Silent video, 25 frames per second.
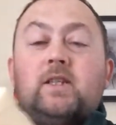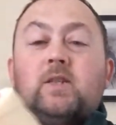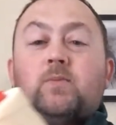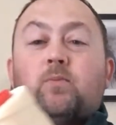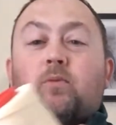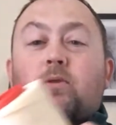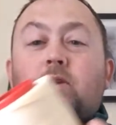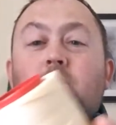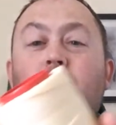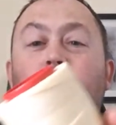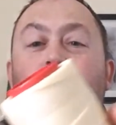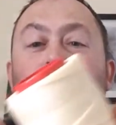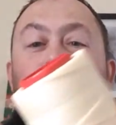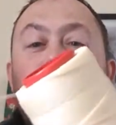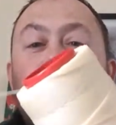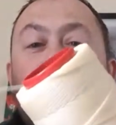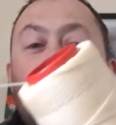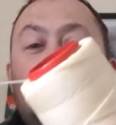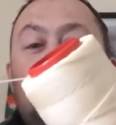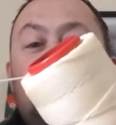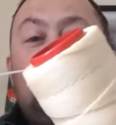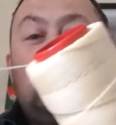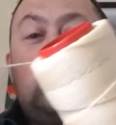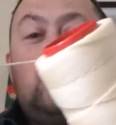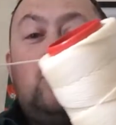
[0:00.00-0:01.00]
it's pre-waxed
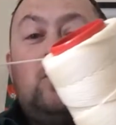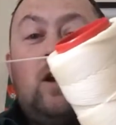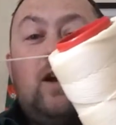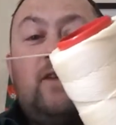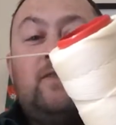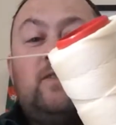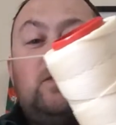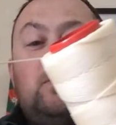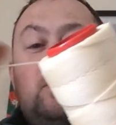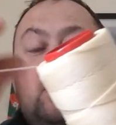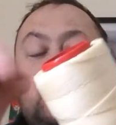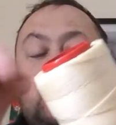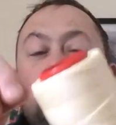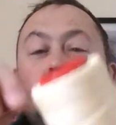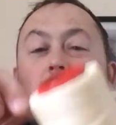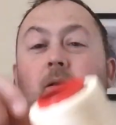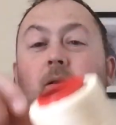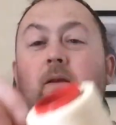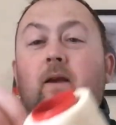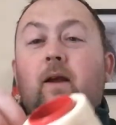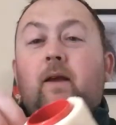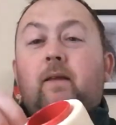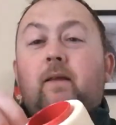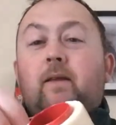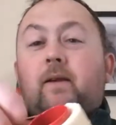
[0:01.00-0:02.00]
thread, so you don't have to mess
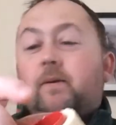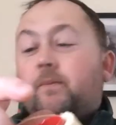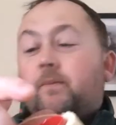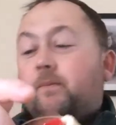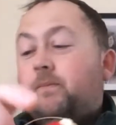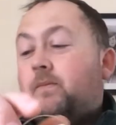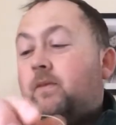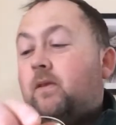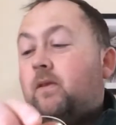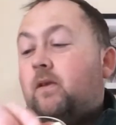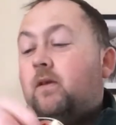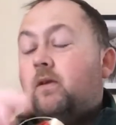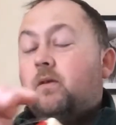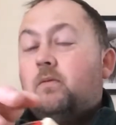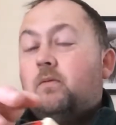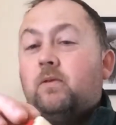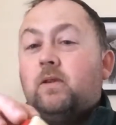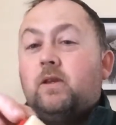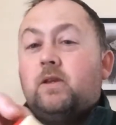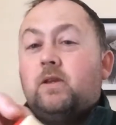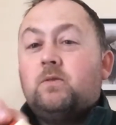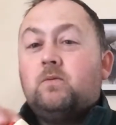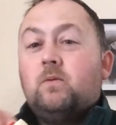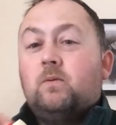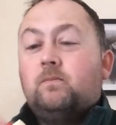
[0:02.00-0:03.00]
about that
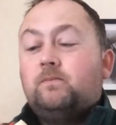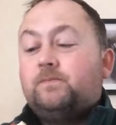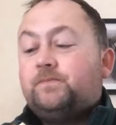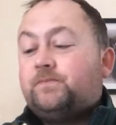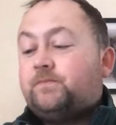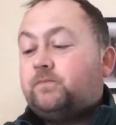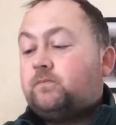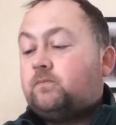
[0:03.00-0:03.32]
with this one.